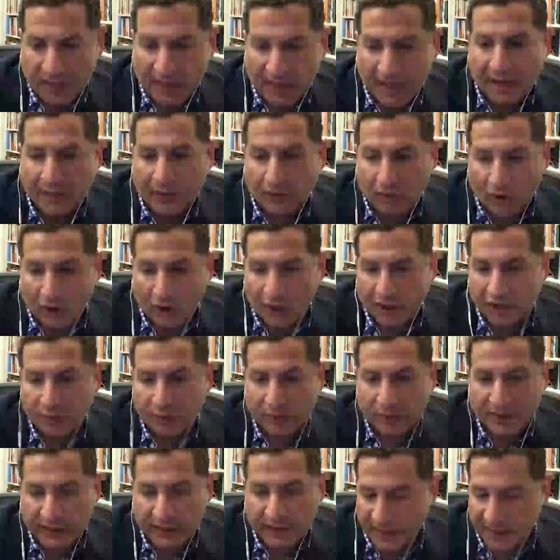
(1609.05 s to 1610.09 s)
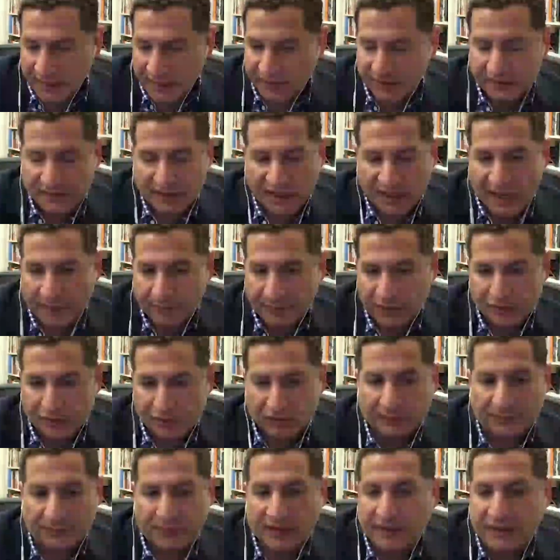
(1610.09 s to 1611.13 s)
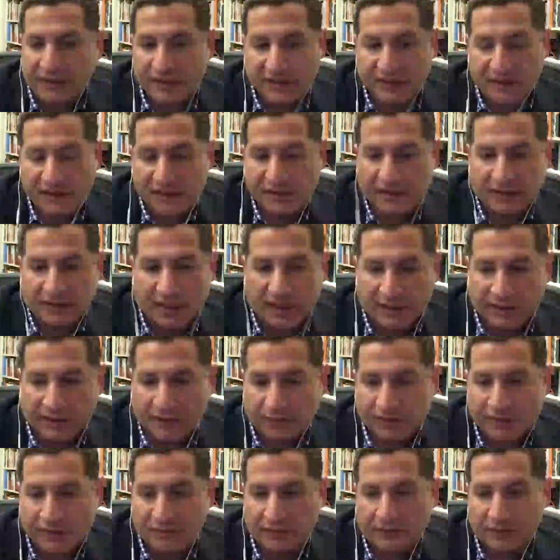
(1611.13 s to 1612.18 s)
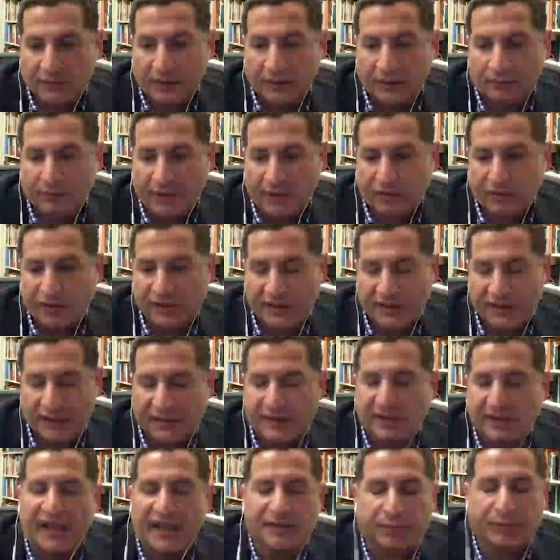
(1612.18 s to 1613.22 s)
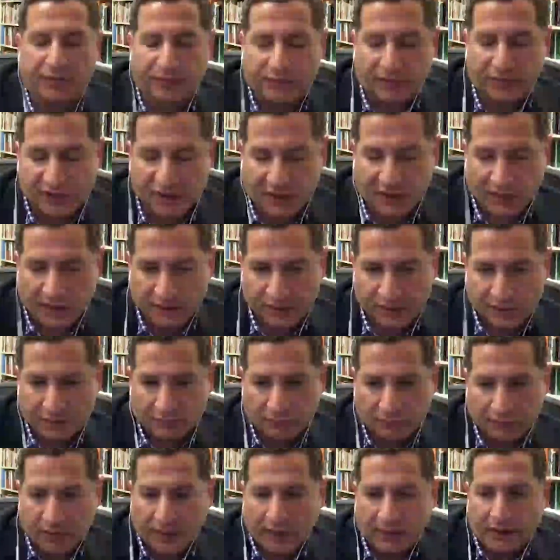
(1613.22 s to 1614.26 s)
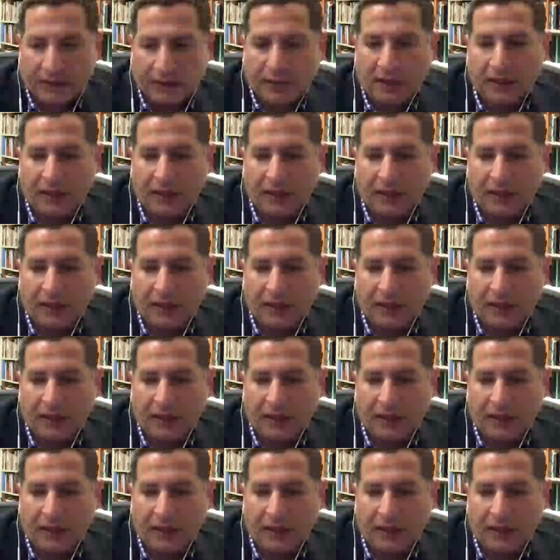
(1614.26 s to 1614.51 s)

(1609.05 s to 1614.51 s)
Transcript: and arguing that, yes, the time is right, that the Middle East is desperate for change, right?